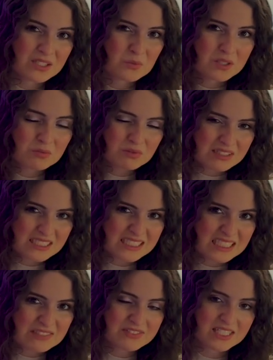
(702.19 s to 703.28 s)
and we'd really
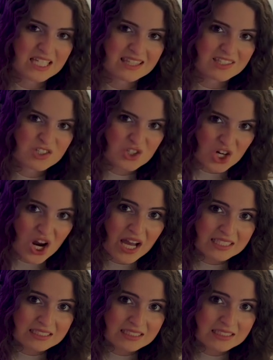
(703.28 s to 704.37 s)
love to get this
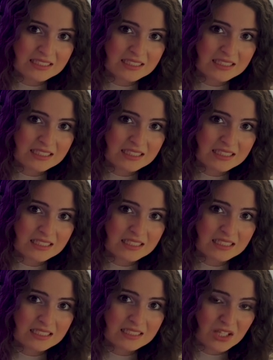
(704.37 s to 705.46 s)
shot.
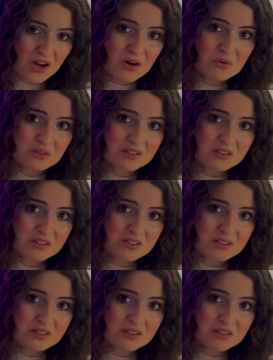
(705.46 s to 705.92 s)
No?